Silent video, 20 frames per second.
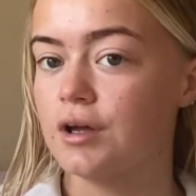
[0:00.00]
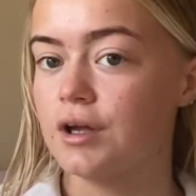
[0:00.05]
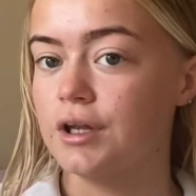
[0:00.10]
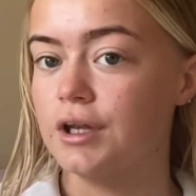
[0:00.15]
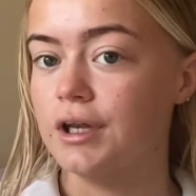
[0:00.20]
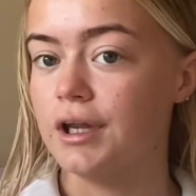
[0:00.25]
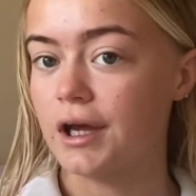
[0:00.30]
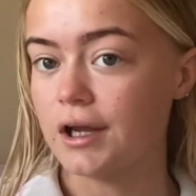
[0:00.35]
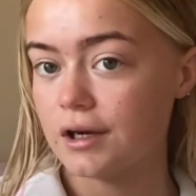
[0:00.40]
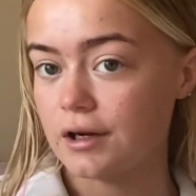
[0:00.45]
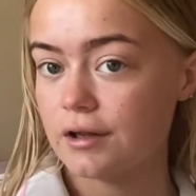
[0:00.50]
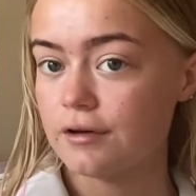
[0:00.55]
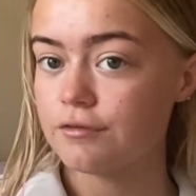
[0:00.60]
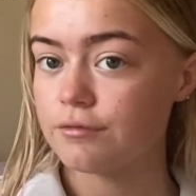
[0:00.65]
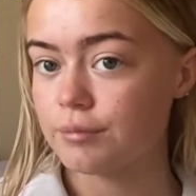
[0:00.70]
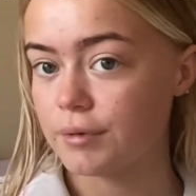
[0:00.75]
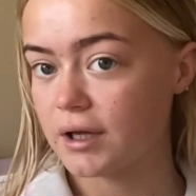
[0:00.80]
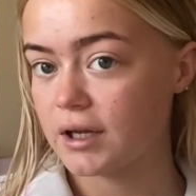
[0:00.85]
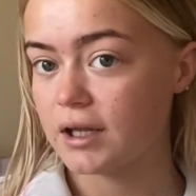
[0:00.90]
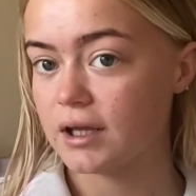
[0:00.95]
not enough
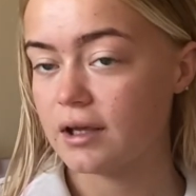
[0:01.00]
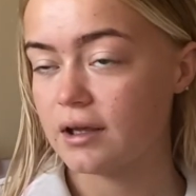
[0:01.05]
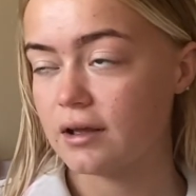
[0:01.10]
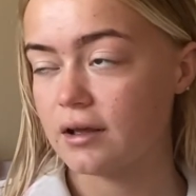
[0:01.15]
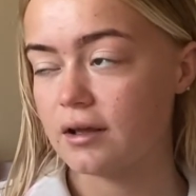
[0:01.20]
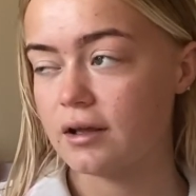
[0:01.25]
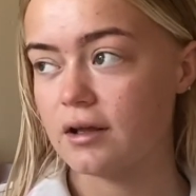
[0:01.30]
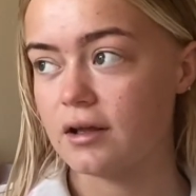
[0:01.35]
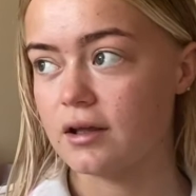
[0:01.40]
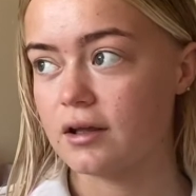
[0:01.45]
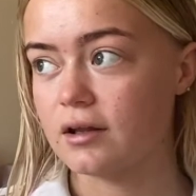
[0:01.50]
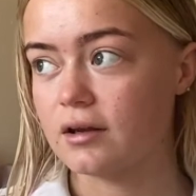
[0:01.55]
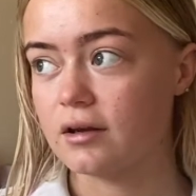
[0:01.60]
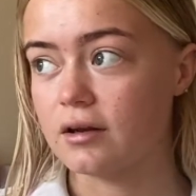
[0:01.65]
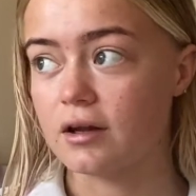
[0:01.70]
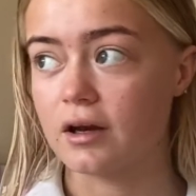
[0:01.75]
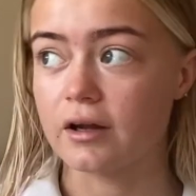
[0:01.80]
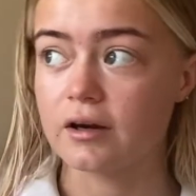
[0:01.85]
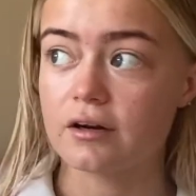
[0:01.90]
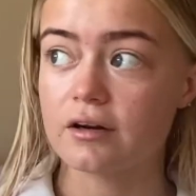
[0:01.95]
money and
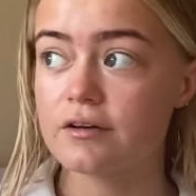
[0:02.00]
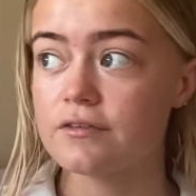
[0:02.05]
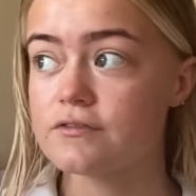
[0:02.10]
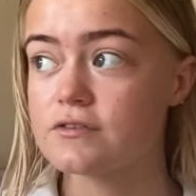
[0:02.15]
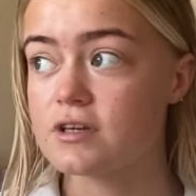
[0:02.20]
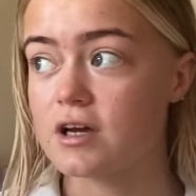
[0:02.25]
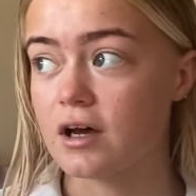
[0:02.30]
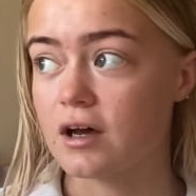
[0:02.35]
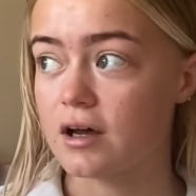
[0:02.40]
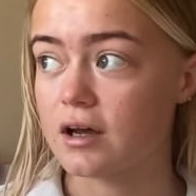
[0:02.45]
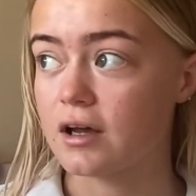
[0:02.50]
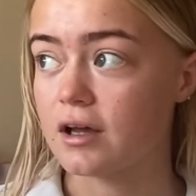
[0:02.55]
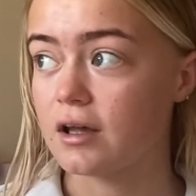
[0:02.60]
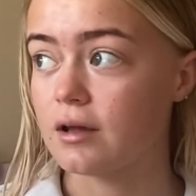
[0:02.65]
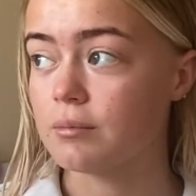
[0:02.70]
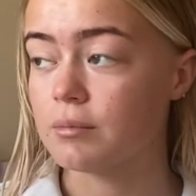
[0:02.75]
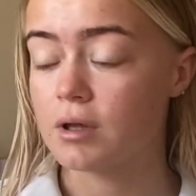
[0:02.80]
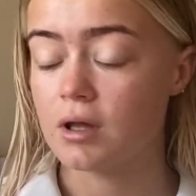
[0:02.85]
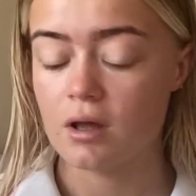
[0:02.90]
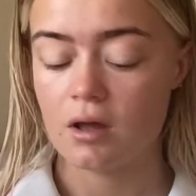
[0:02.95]
not enough time.